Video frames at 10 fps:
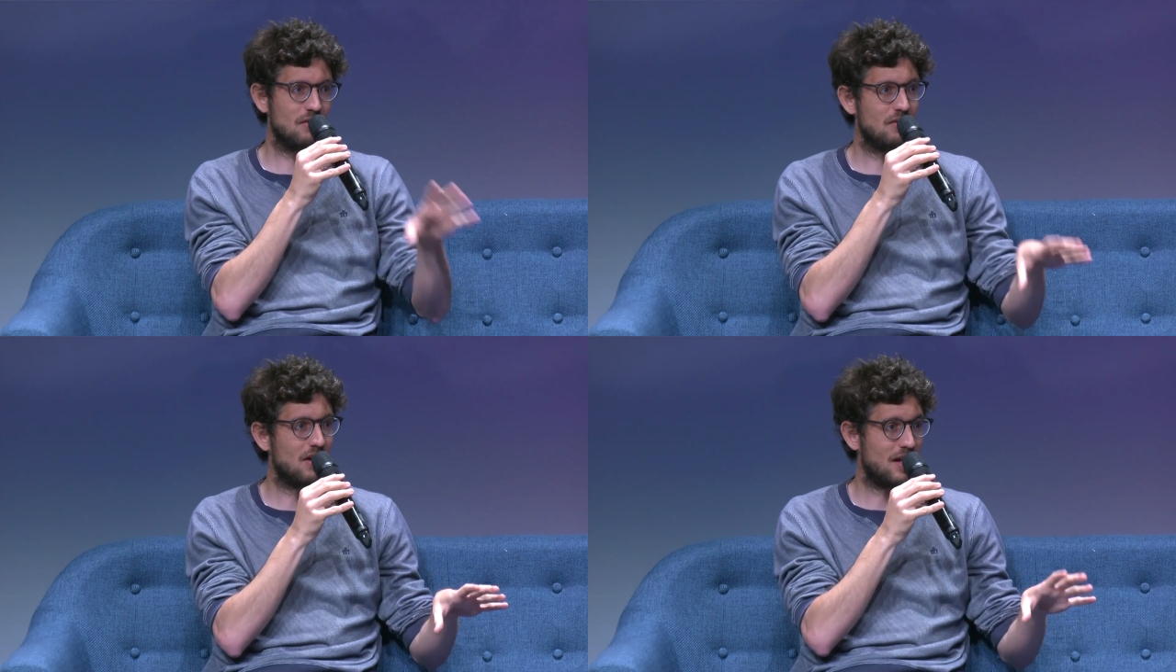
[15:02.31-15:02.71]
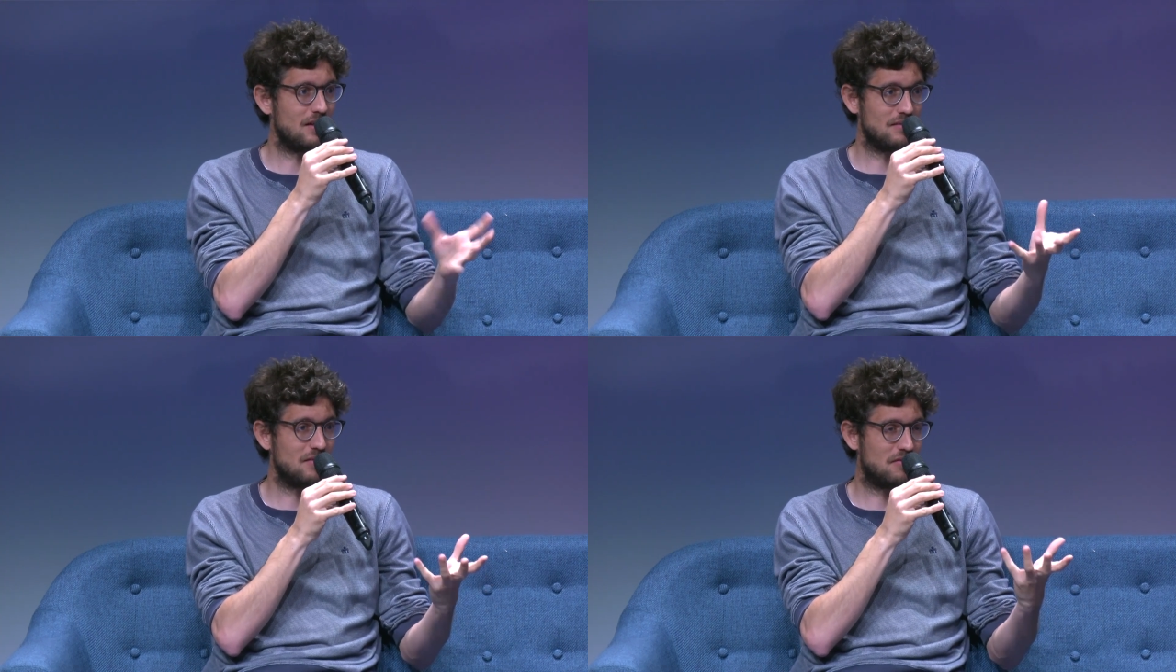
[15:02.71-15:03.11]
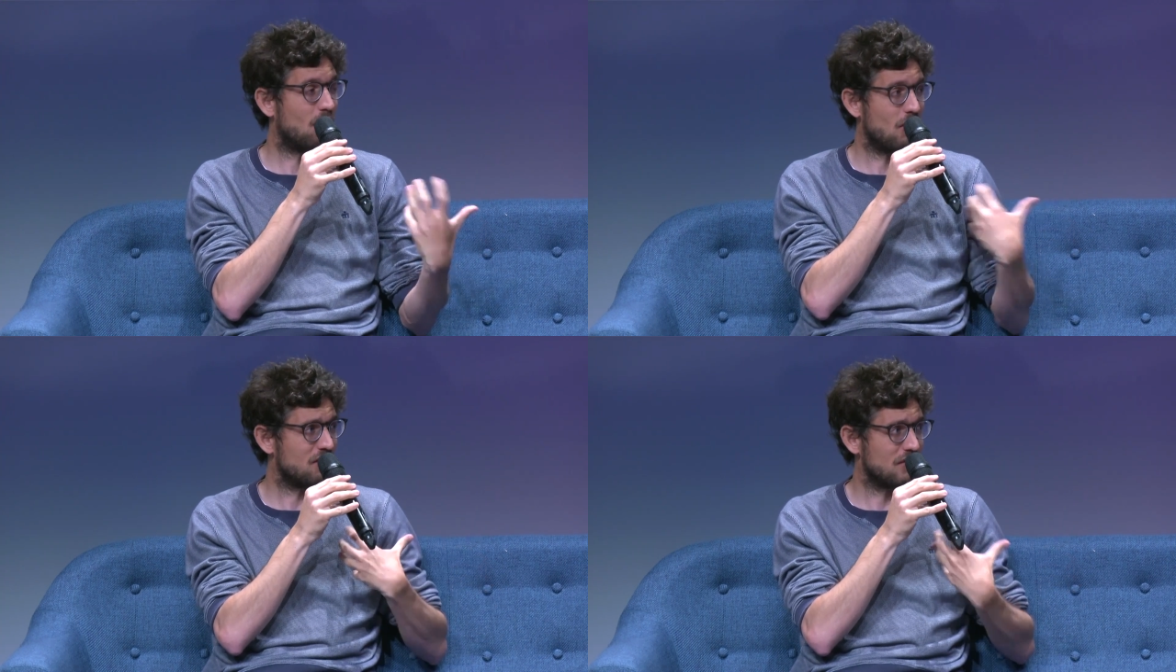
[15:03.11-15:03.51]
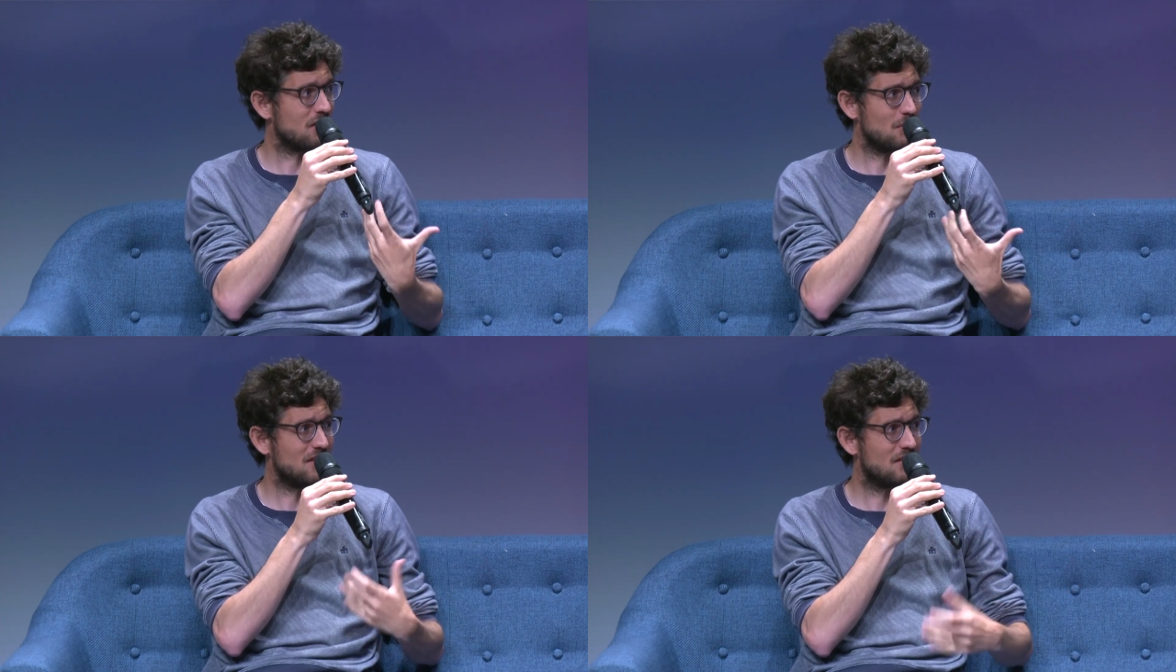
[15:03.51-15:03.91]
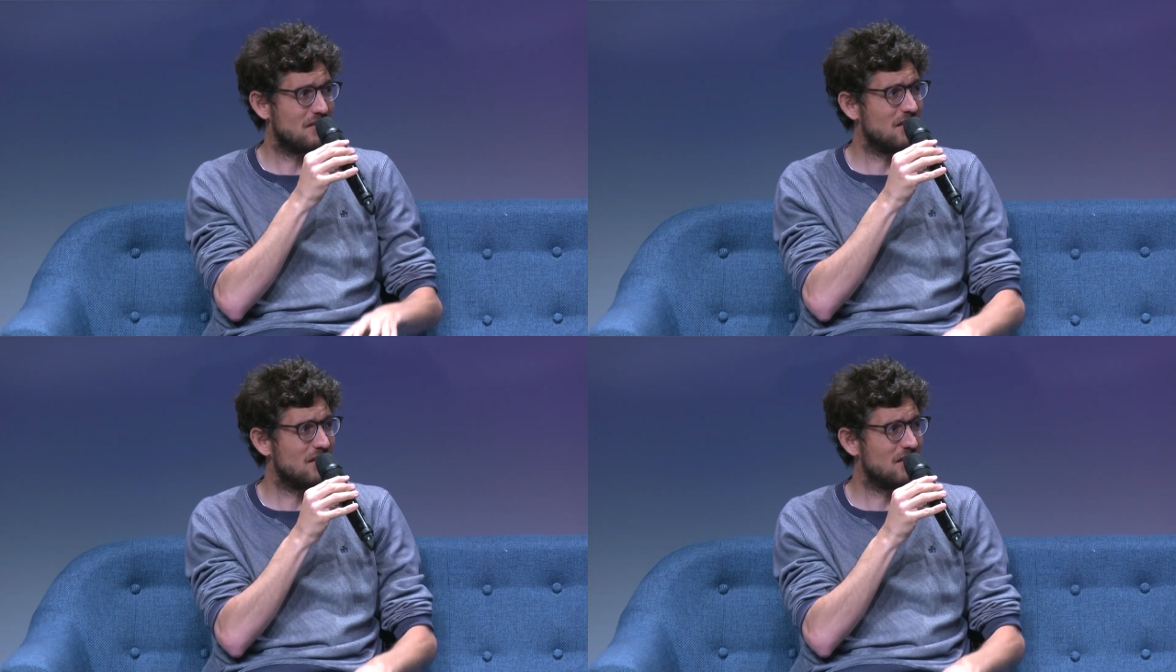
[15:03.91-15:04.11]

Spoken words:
For us, for example, it's